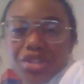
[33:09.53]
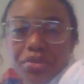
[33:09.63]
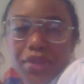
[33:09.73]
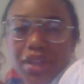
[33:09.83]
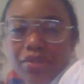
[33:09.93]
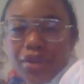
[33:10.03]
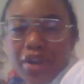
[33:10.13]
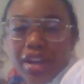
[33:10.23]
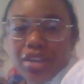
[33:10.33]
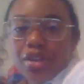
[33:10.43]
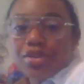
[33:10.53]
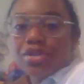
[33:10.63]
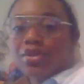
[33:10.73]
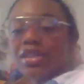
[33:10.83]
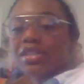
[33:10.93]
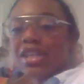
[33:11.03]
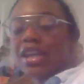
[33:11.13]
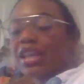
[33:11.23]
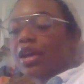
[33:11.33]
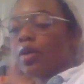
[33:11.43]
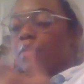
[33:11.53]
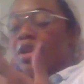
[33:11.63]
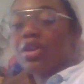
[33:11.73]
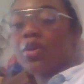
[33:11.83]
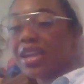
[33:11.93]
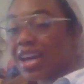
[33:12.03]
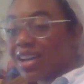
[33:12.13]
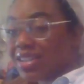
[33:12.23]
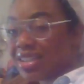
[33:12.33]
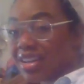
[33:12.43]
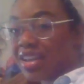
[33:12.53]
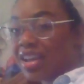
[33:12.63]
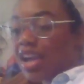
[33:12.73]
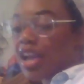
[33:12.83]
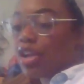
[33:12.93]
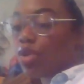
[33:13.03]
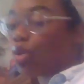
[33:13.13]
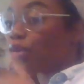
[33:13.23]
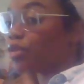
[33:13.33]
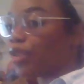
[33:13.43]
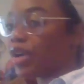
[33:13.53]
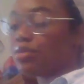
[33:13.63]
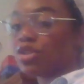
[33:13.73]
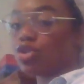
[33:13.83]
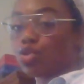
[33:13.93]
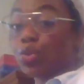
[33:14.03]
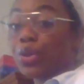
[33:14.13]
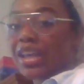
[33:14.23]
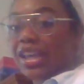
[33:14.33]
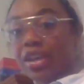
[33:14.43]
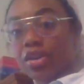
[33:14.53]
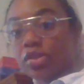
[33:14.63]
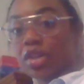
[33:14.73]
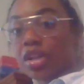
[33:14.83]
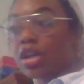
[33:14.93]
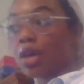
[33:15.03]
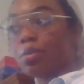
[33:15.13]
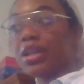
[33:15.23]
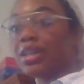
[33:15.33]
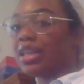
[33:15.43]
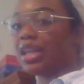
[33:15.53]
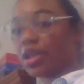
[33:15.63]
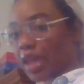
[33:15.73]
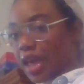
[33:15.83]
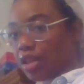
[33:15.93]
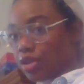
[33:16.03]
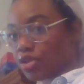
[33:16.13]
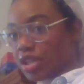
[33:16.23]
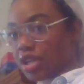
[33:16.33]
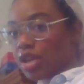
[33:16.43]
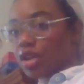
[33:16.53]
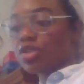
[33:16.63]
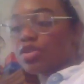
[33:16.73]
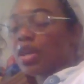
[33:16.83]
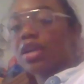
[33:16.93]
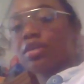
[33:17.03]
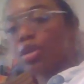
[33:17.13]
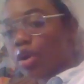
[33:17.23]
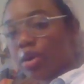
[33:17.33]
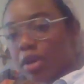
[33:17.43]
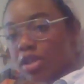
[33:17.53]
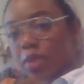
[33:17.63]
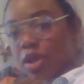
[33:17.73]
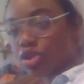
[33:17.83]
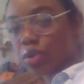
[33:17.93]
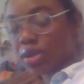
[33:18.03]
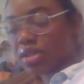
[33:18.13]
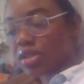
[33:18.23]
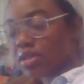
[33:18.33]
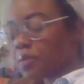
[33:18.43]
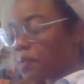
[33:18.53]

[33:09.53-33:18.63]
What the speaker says: a feeling of regret, you know, so he's seeing it that way, but in a way he kind of did, in order for him to truly heal, completely heal that energy, so that, you know, he makes better choices.